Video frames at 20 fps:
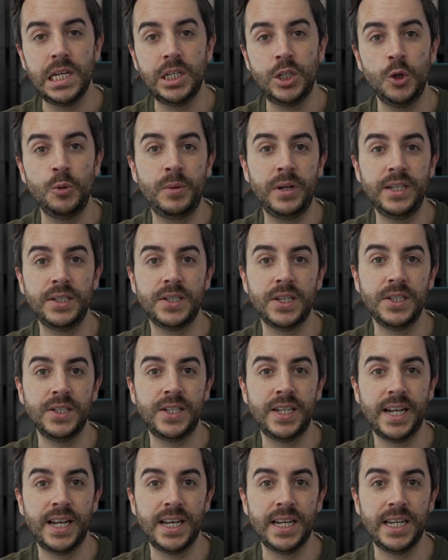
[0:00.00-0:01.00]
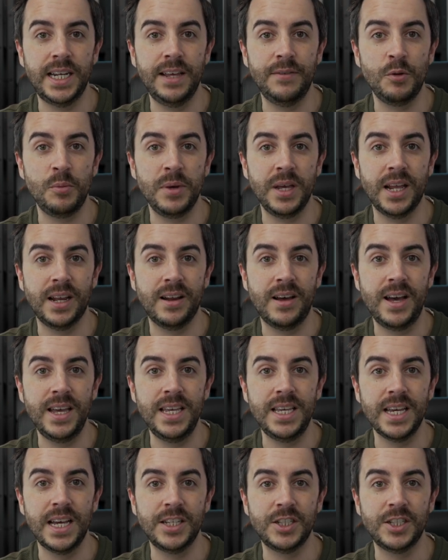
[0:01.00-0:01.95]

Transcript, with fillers: do please consider leaving me a like